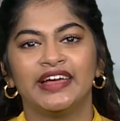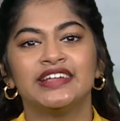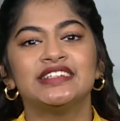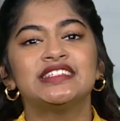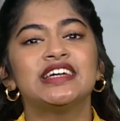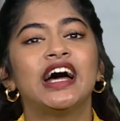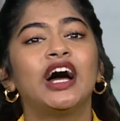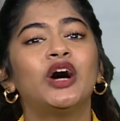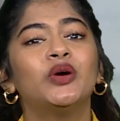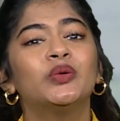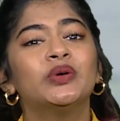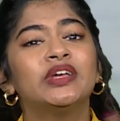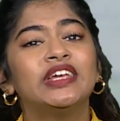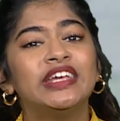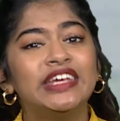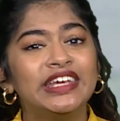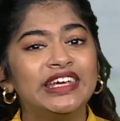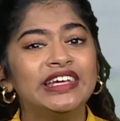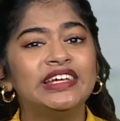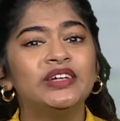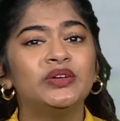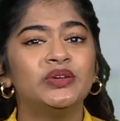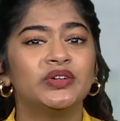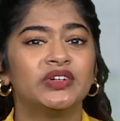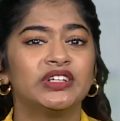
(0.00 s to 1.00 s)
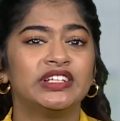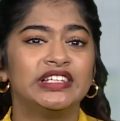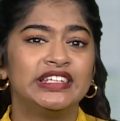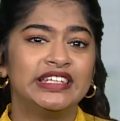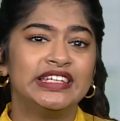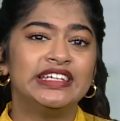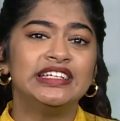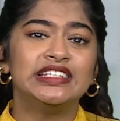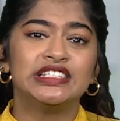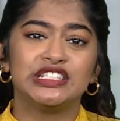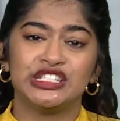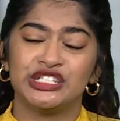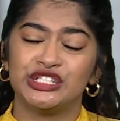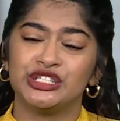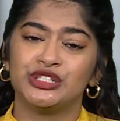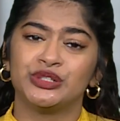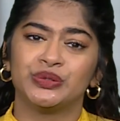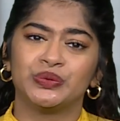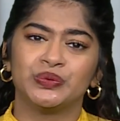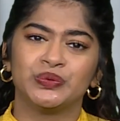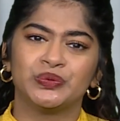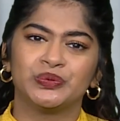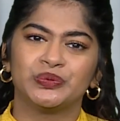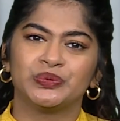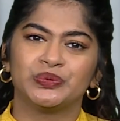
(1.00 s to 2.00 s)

And how he leads you.